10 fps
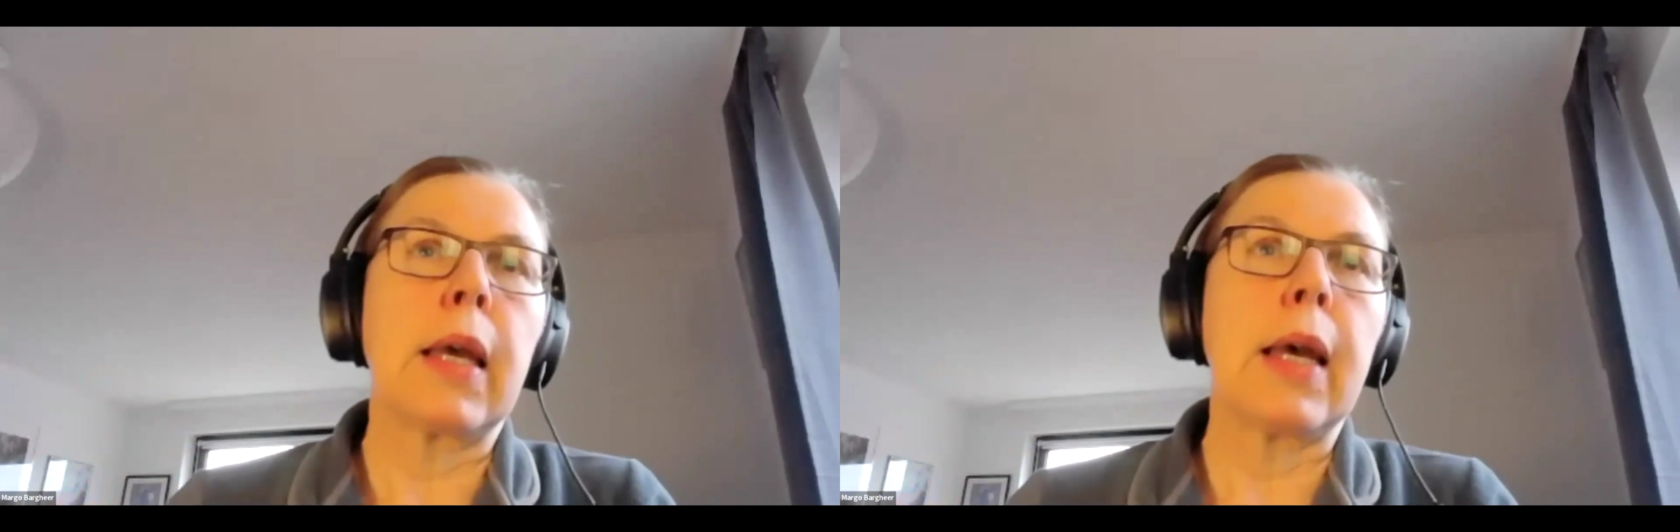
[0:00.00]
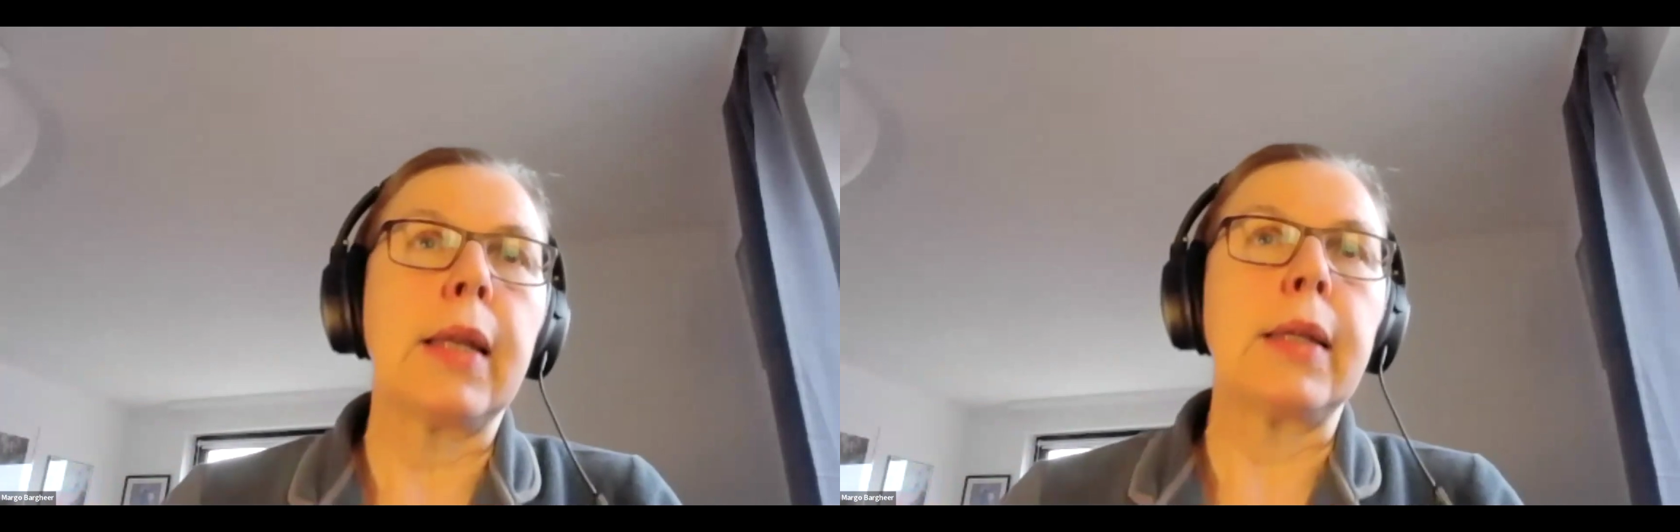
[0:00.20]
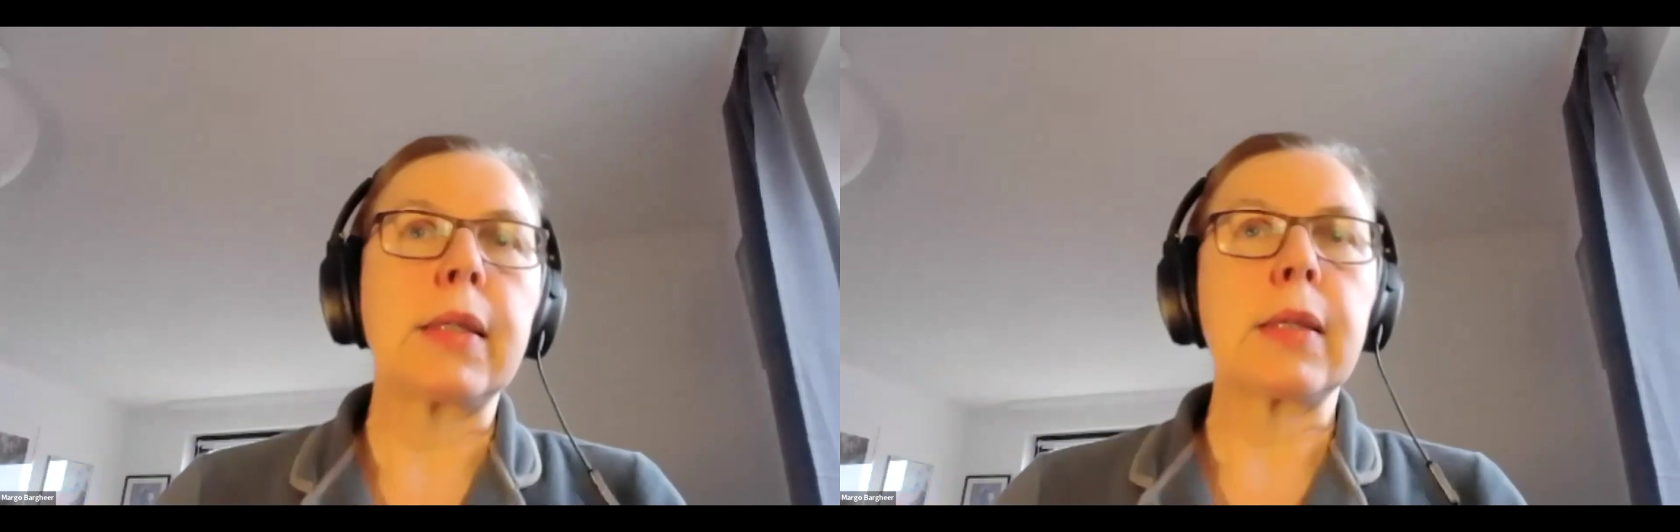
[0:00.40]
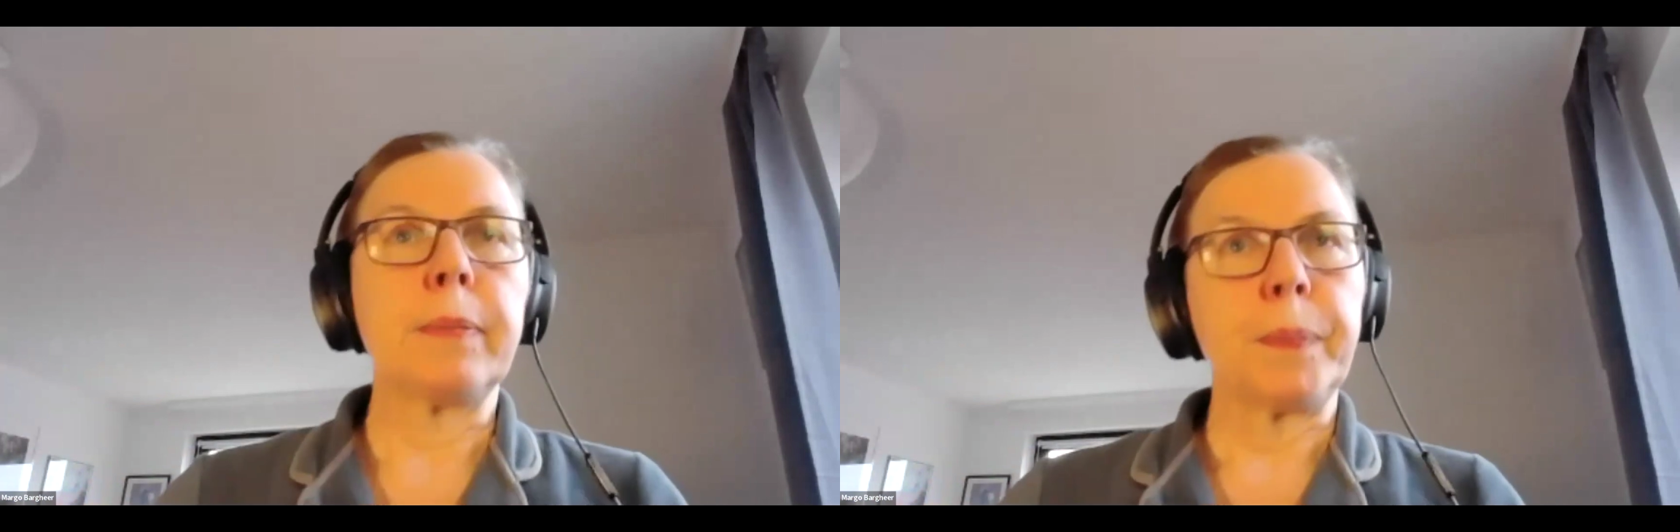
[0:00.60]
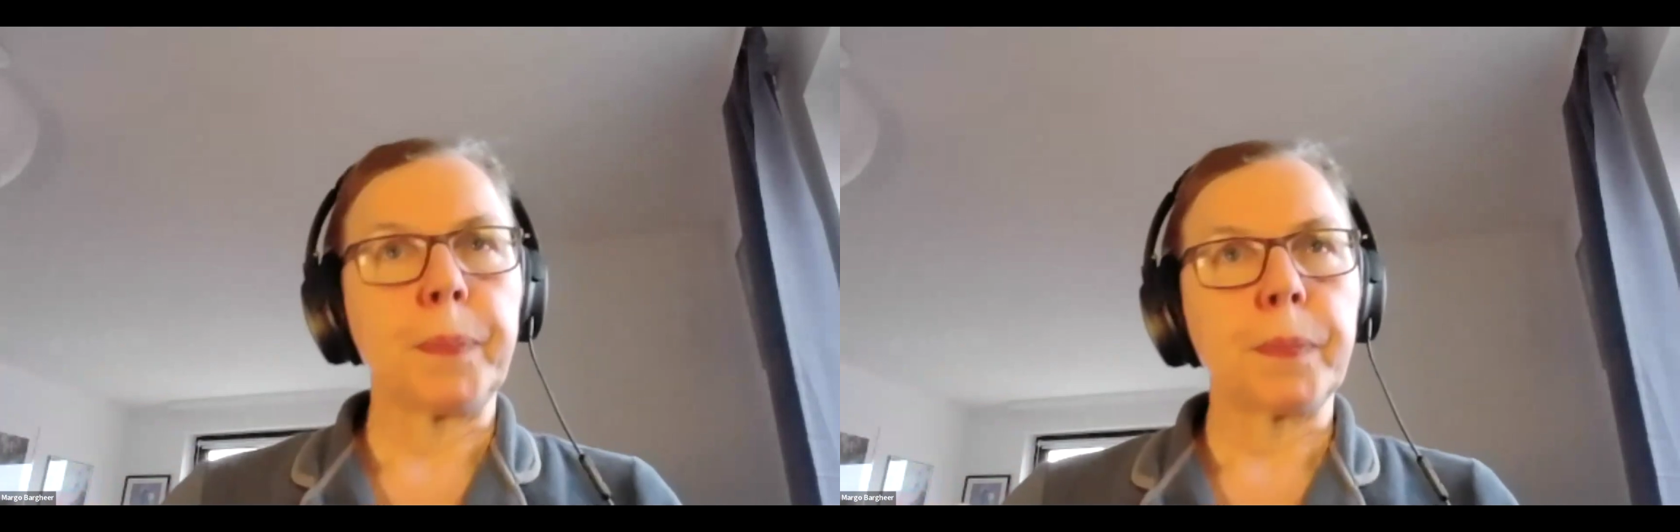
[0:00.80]
And
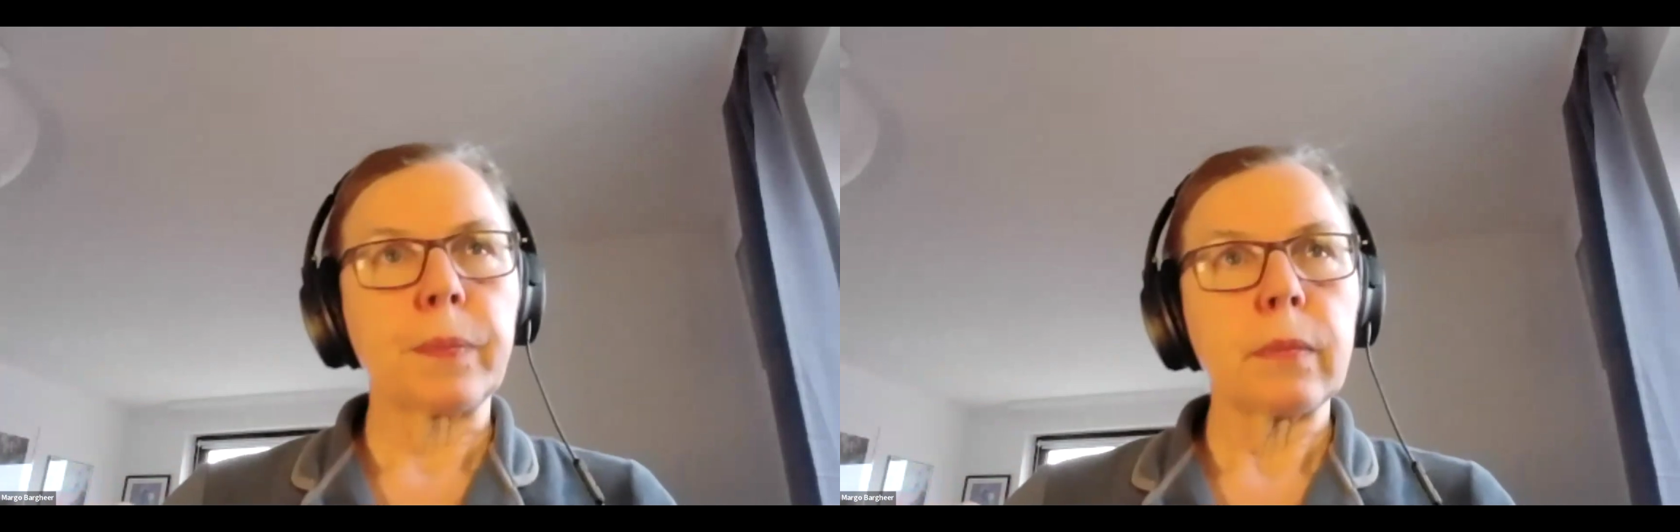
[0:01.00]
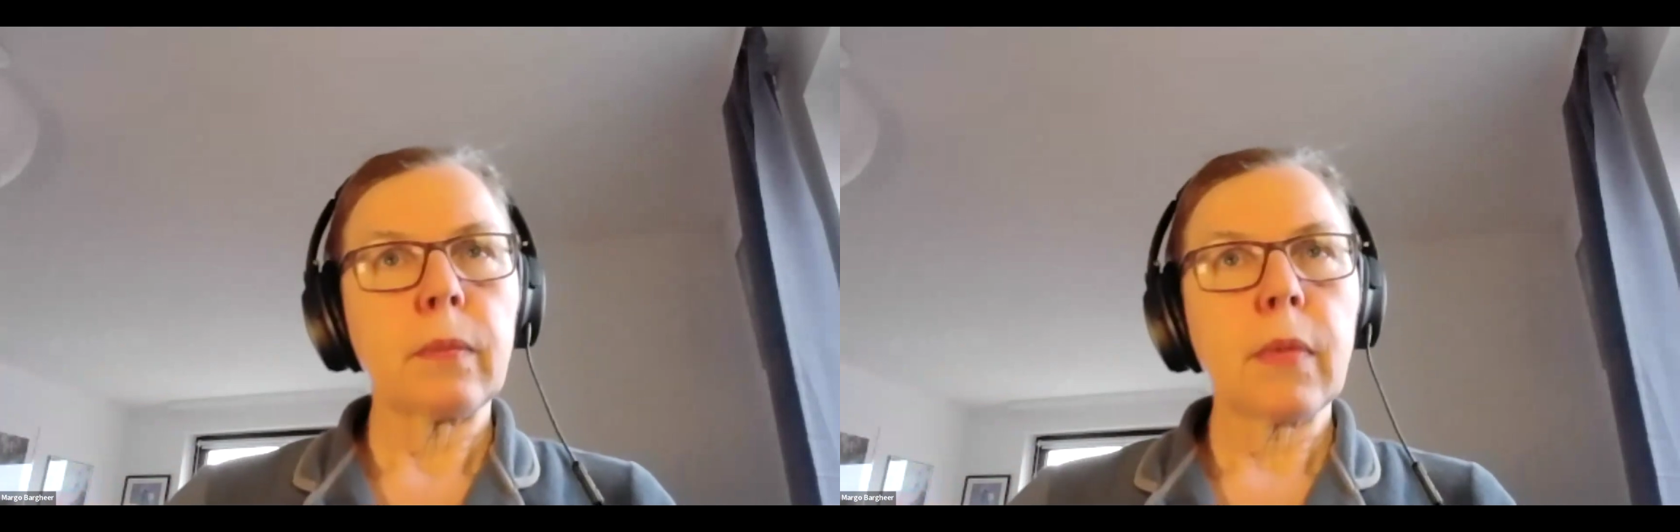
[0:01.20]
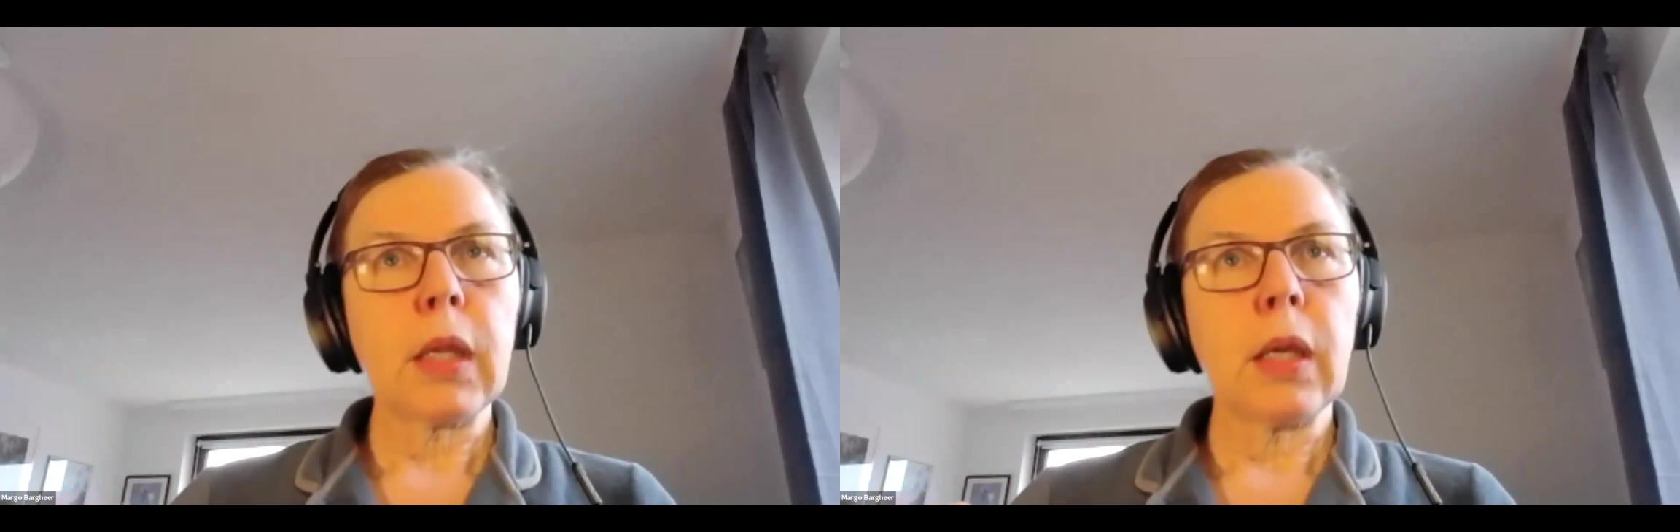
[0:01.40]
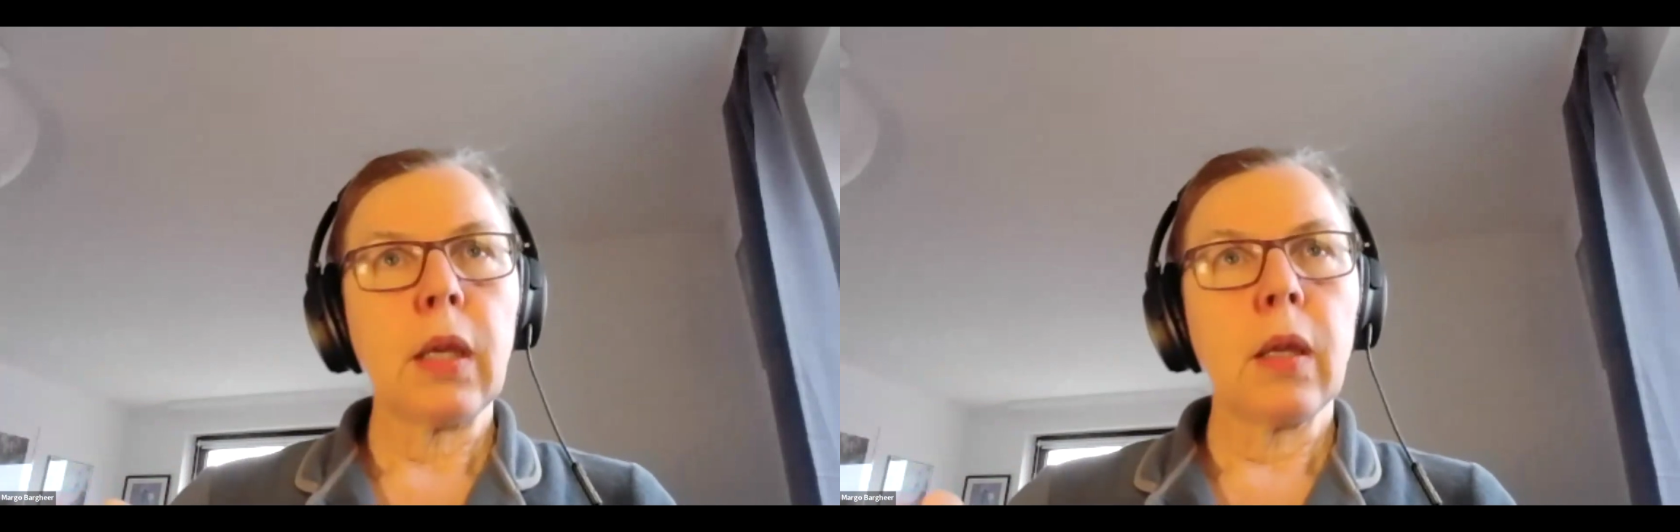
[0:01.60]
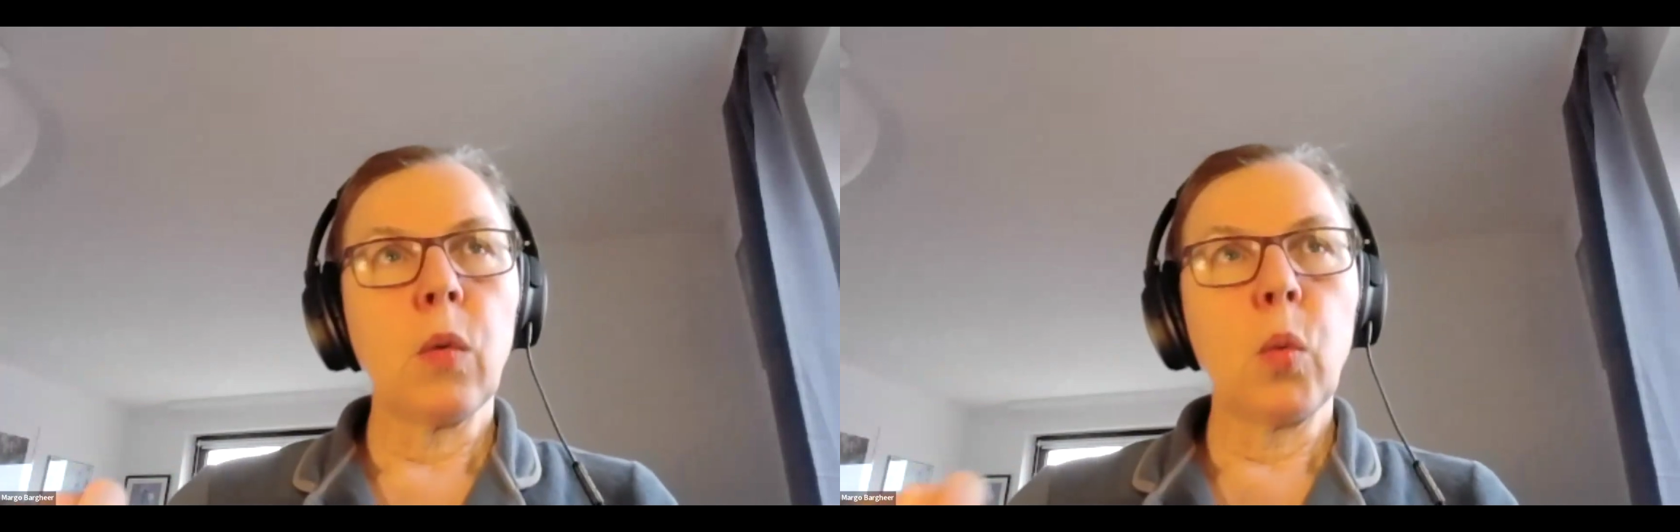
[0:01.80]

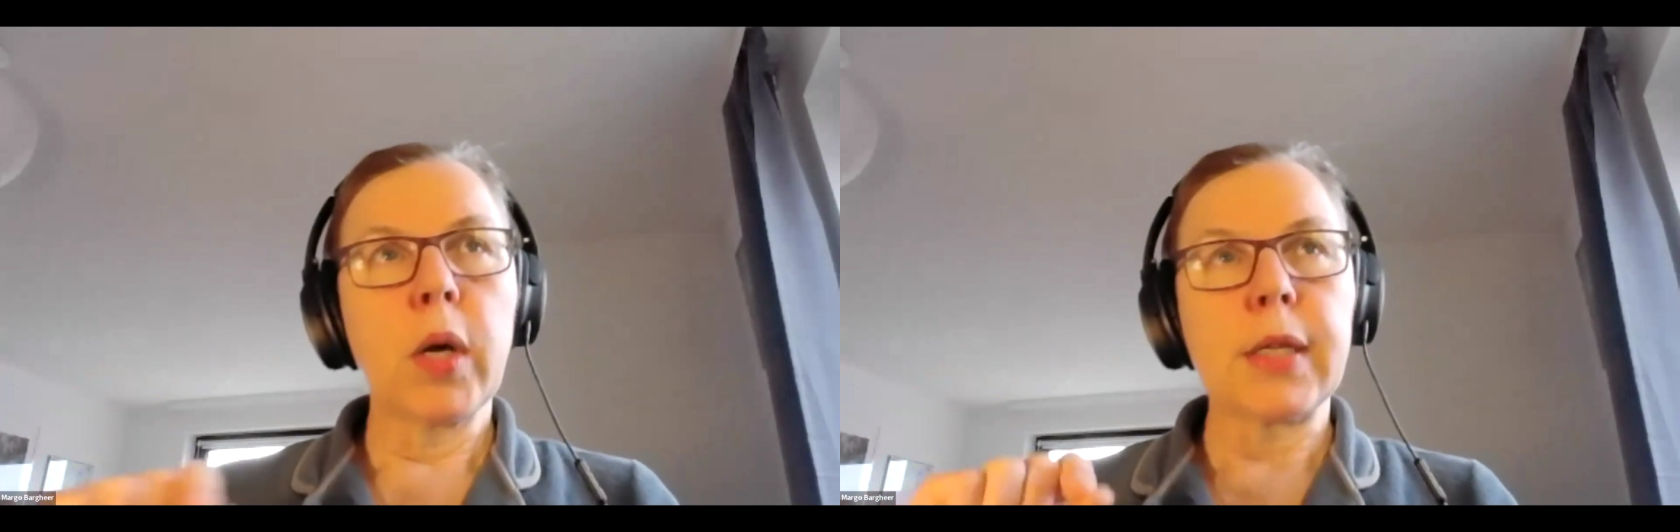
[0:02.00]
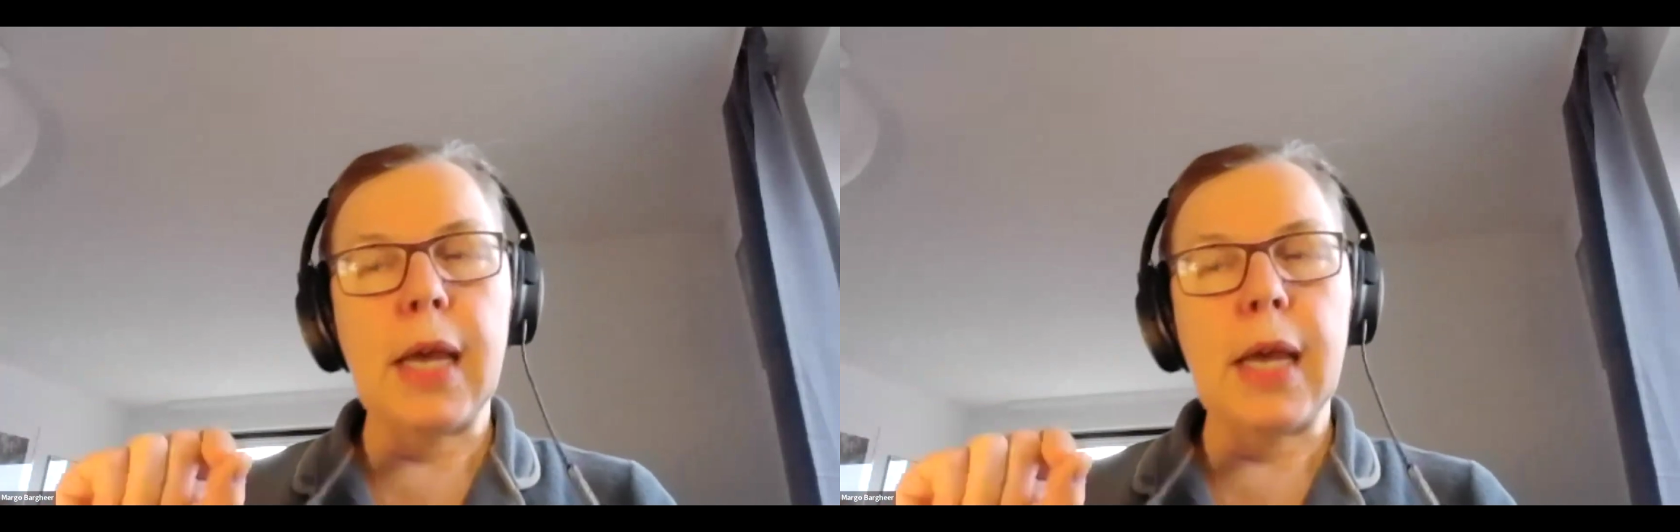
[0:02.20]
what